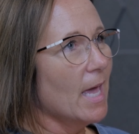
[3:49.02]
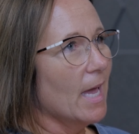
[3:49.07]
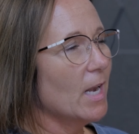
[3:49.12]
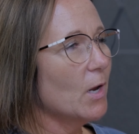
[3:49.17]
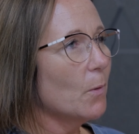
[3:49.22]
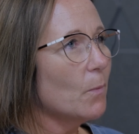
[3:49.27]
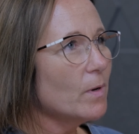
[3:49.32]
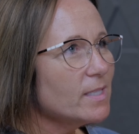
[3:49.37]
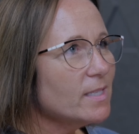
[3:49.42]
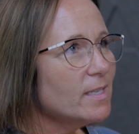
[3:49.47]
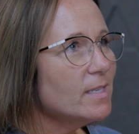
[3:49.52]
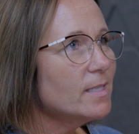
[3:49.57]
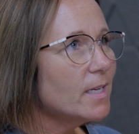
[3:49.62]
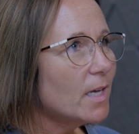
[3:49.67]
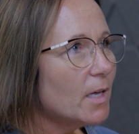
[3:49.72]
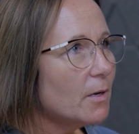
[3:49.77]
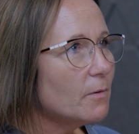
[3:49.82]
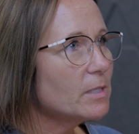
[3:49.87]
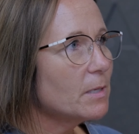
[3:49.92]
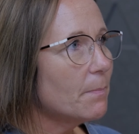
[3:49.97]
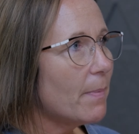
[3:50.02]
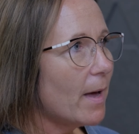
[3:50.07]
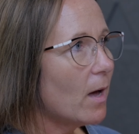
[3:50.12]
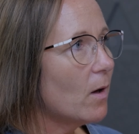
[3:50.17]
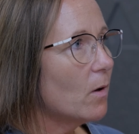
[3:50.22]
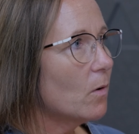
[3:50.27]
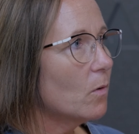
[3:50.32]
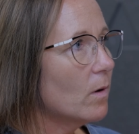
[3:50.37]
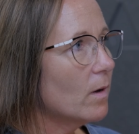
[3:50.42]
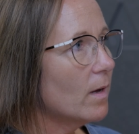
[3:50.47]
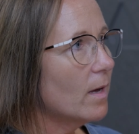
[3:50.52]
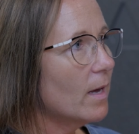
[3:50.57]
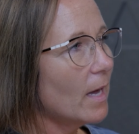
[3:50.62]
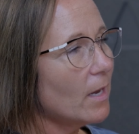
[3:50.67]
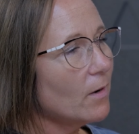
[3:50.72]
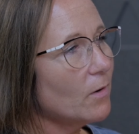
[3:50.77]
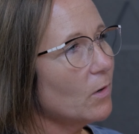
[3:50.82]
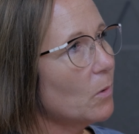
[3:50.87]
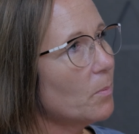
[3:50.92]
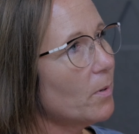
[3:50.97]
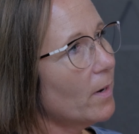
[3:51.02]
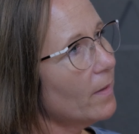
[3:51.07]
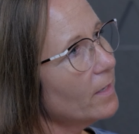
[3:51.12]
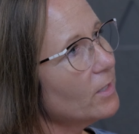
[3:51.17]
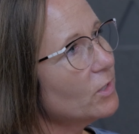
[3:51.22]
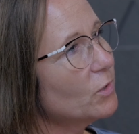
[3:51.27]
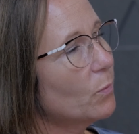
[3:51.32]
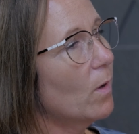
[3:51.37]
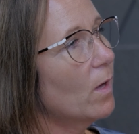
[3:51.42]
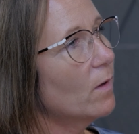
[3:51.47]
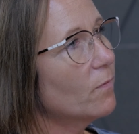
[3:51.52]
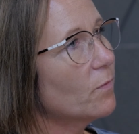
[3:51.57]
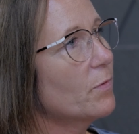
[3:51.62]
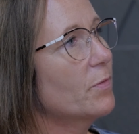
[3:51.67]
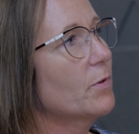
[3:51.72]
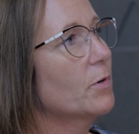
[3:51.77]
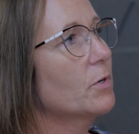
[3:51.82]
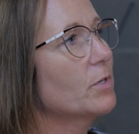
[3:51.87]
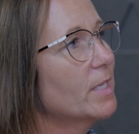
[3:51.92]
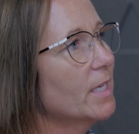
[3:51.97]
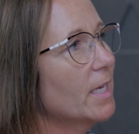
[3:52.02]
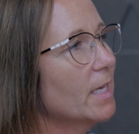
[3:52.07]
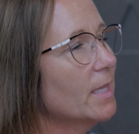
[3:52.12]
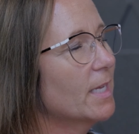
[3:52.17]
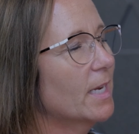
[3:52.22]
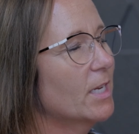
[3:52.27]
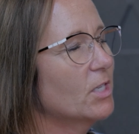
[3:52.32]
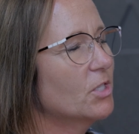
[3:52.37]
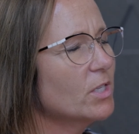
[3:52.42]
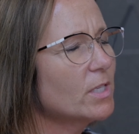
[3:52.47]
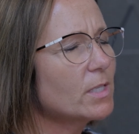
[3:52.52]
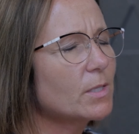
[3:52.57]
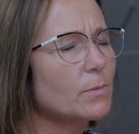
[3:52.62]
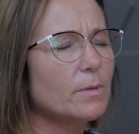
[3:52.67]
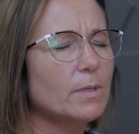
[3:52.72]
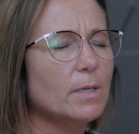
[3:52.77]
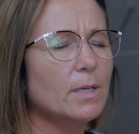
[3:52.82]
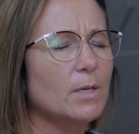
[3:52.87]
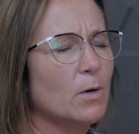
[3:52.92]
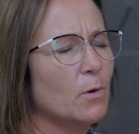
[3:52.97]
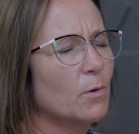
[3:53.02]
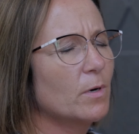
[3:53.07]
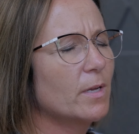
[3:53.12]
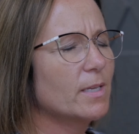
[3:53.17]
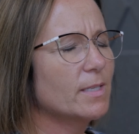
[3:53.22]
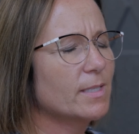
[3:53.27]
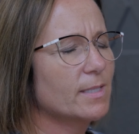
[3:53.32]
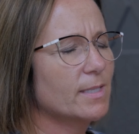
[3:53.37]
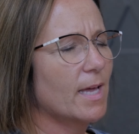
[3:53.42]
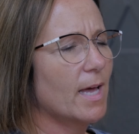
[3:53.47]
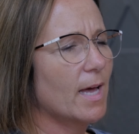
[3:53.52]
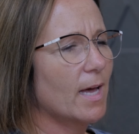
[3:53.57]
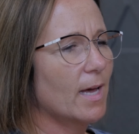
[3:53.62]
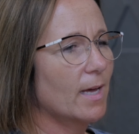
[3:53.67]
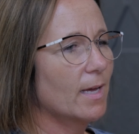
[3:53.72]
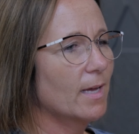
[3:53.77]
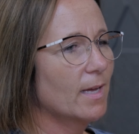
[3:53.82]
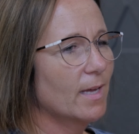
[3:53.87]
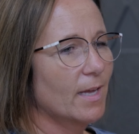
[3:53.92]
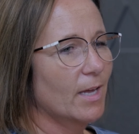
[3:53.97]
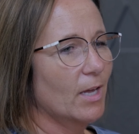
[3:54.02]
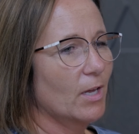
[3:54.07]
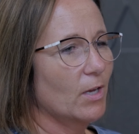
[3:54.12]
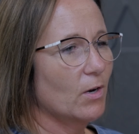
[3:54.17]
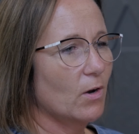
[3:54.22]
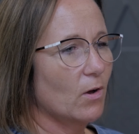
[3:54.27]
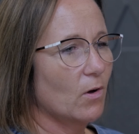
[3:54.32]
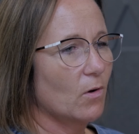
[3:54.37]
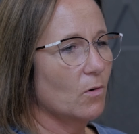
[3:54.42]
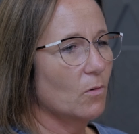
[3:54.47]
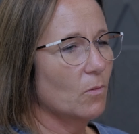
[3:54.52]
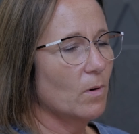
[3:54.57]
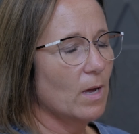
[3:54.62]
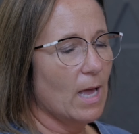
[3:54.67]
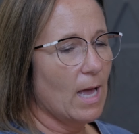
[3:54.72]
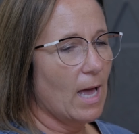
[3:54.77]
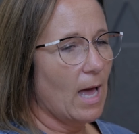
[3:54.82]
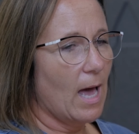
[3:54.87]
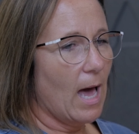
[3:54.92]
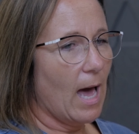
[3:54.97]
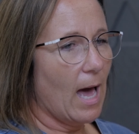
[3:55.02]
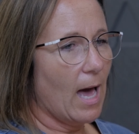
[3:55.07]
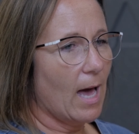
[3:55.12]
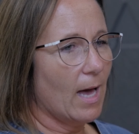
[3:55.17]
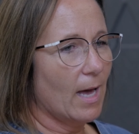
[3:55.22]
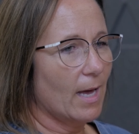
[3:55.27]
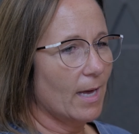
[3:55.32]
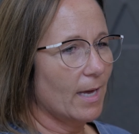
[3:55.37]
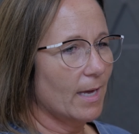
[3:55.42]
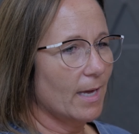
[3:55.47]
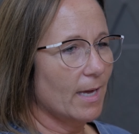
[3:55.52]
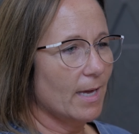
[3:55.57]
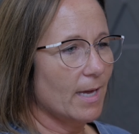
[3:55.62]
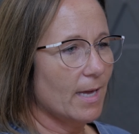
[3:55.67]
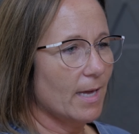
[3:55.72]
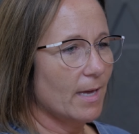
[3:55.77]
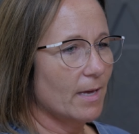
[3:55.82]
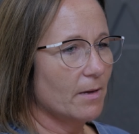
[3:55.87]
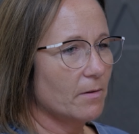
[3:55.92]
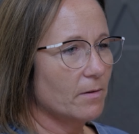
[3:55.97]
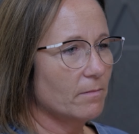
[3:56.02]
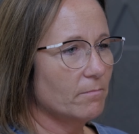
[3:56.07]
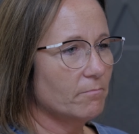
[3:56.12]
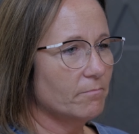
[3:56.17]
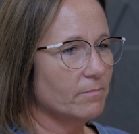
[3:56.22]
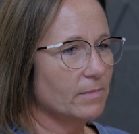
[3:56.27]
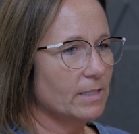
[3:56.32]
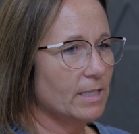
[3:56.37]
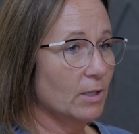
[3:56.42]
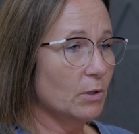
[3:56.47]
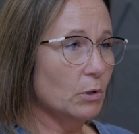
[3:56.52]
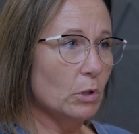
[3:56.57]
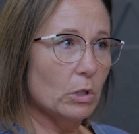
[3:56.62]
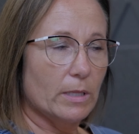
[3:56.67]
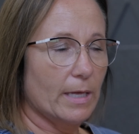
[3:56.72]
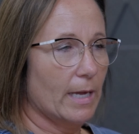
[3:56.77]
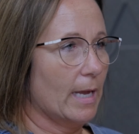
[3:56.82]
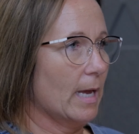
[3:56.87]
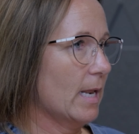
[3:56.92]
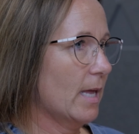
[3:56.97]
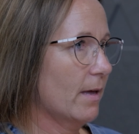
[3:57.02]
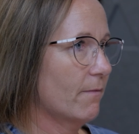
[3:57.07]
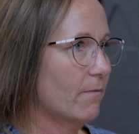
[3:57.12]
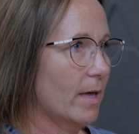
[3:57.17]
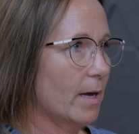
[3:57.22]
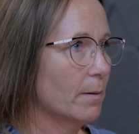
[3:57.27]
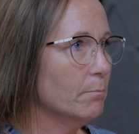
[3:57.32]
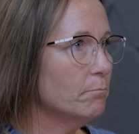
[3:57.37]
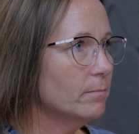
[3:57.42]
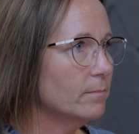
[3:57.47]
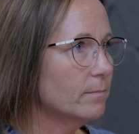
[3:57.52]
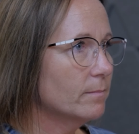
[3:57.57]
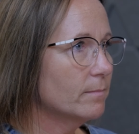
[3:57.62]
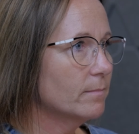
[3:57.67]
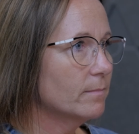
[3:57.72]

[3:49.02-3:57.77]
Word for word: And it wasn't until I was about, I don't know, probably 12 or 13 that I just really noticed that, you know, I didn't look like any of them.